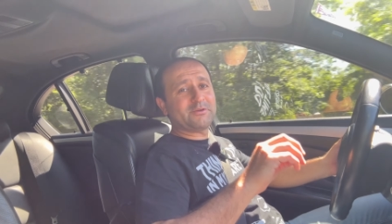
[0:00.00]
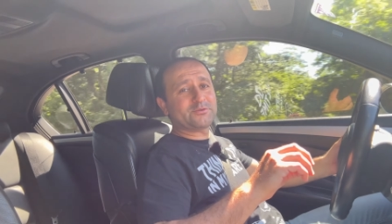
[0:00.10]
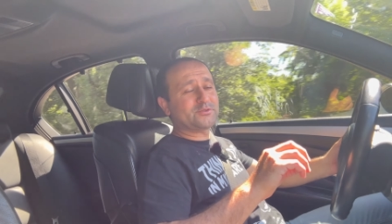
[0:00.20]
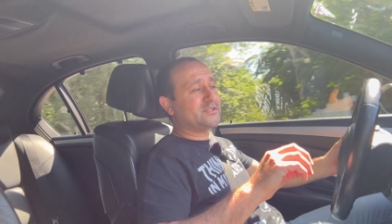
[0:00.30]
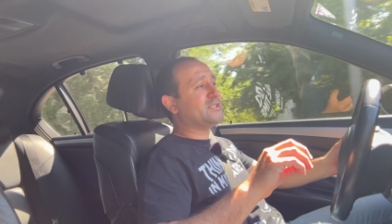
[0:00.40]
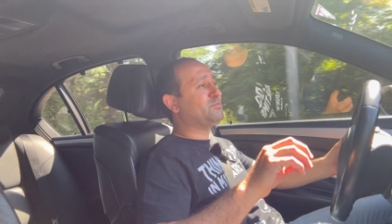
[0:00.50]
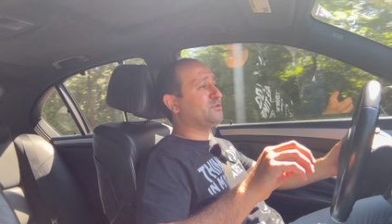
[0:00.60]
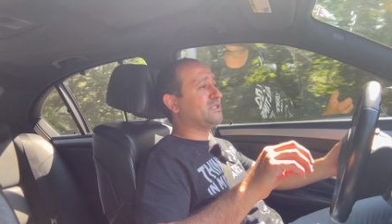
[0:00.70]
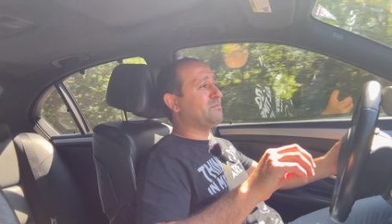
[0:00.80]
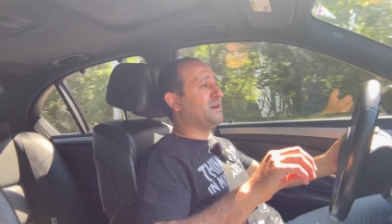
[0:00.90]
you should still
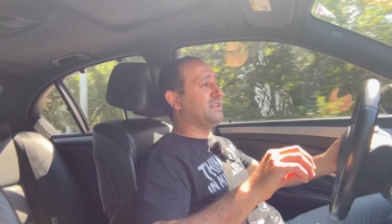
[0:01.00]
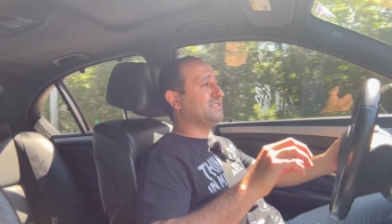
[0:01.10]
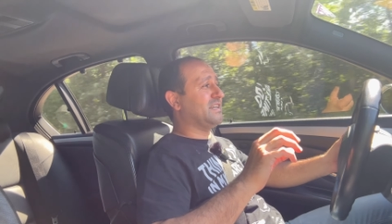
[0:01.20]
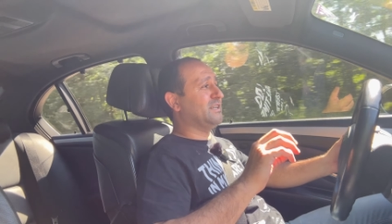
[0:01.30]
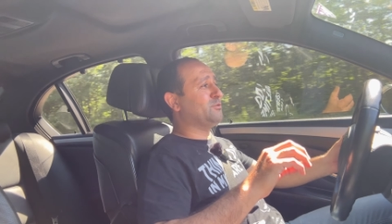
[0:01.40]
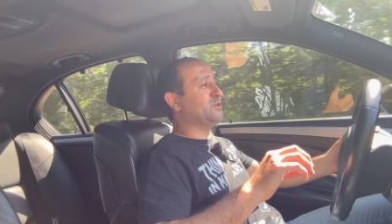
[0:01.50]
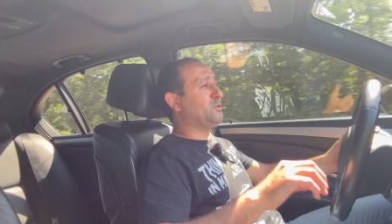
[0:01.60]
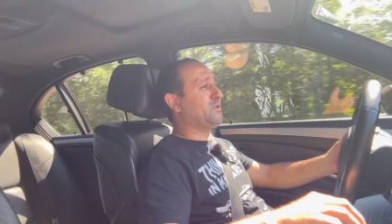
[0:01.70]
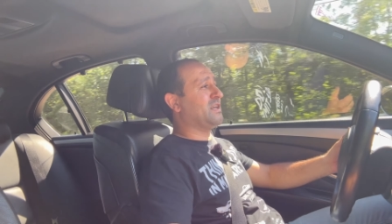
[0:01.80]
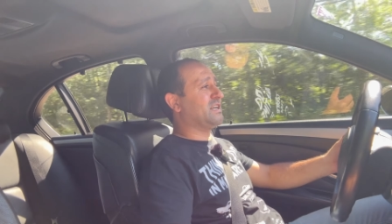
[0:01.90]
put some money aside to
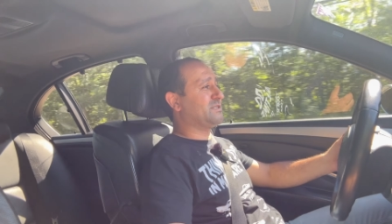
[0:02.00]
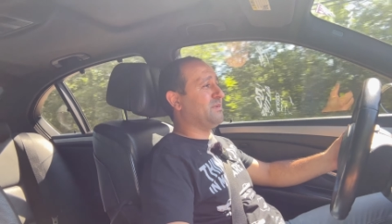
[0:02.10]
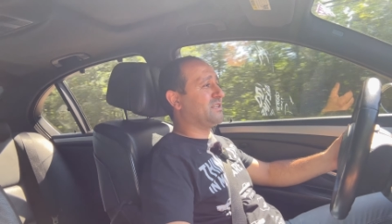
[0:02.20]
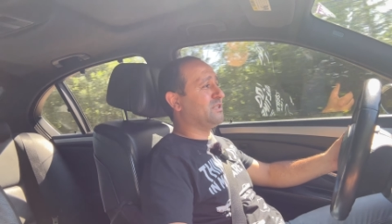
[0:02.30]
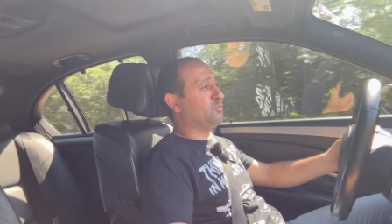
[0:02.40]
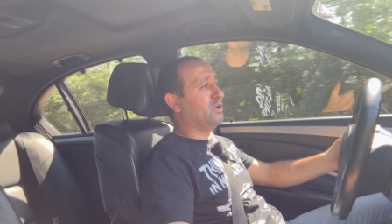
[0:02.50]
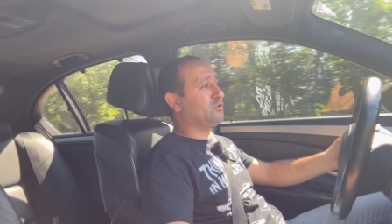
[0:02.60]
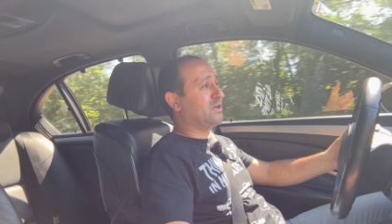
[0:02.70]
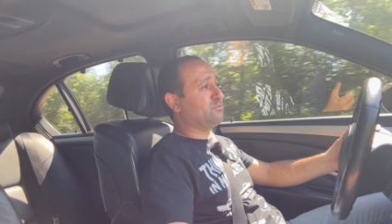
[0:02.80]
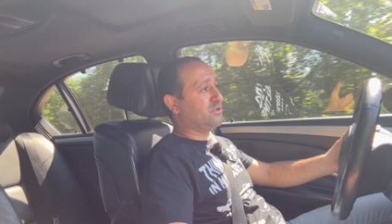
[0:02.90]
deal with unexpected when
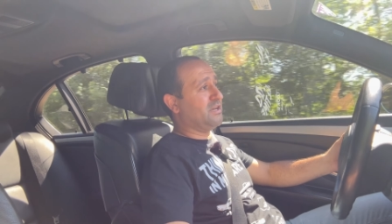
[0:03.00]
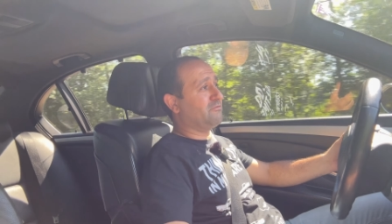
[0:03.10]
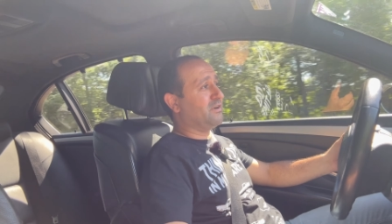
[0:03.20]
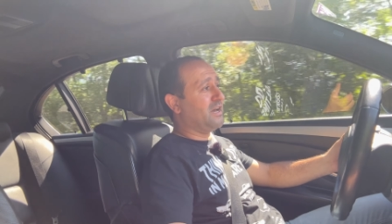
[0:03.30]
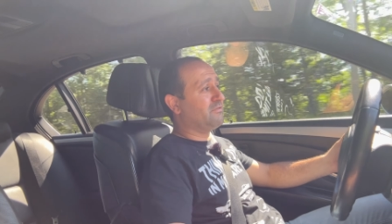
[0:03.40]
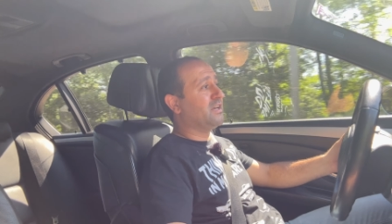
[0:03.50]
it comes to M5.